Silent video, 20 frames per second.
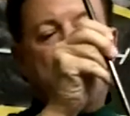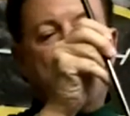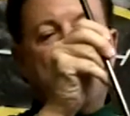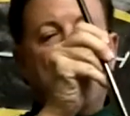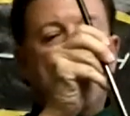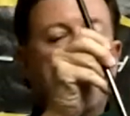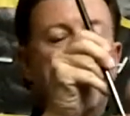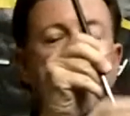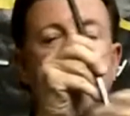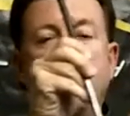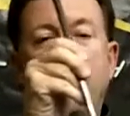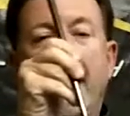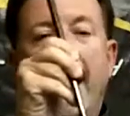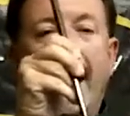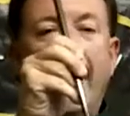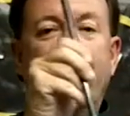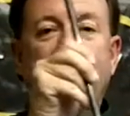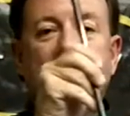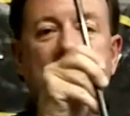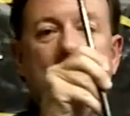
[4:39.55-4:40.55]
front to
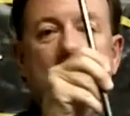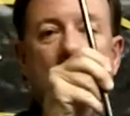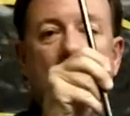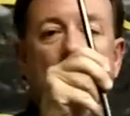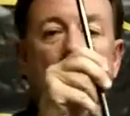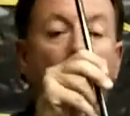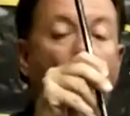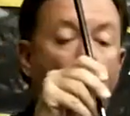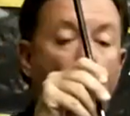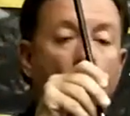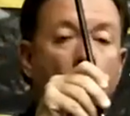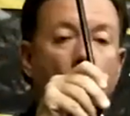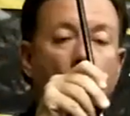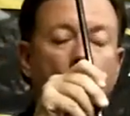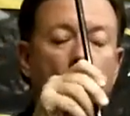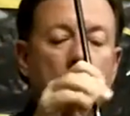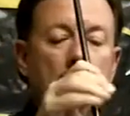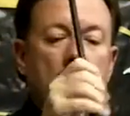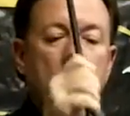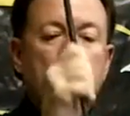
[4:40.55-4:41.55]
back it's
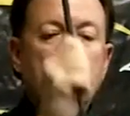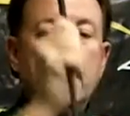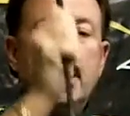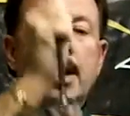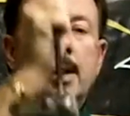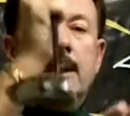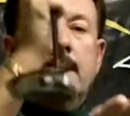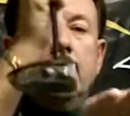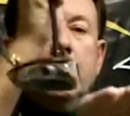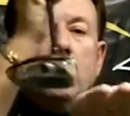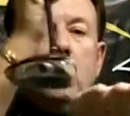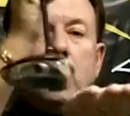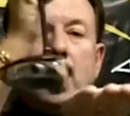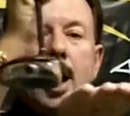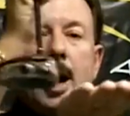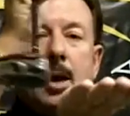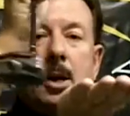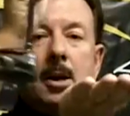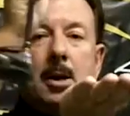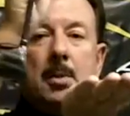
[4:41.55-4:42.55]
long, then
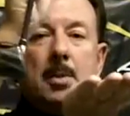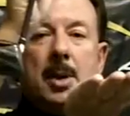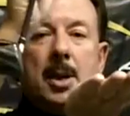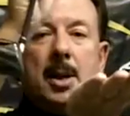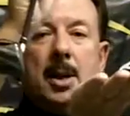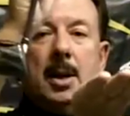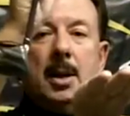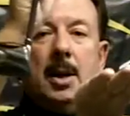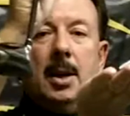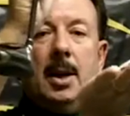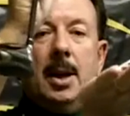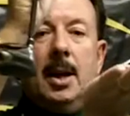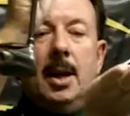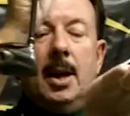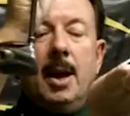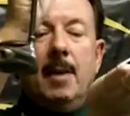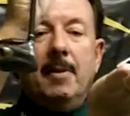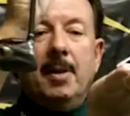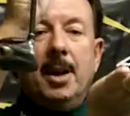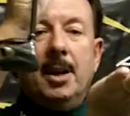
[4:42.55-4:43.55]
when I come in
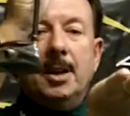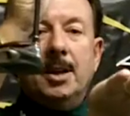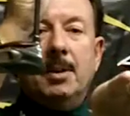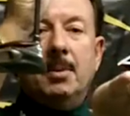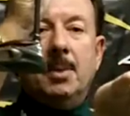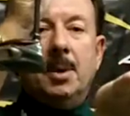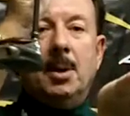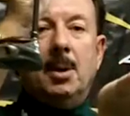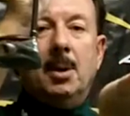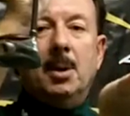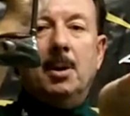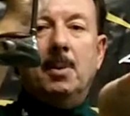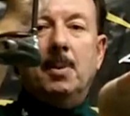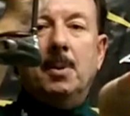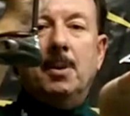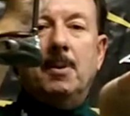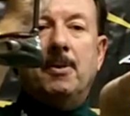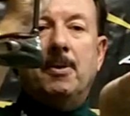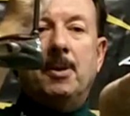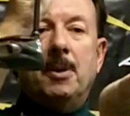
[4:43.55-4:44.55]
and I've got that ball up
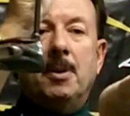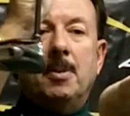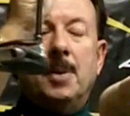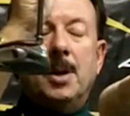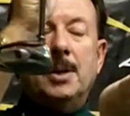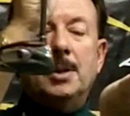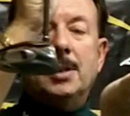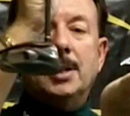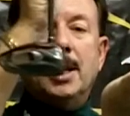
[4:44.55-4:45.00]
in the front of my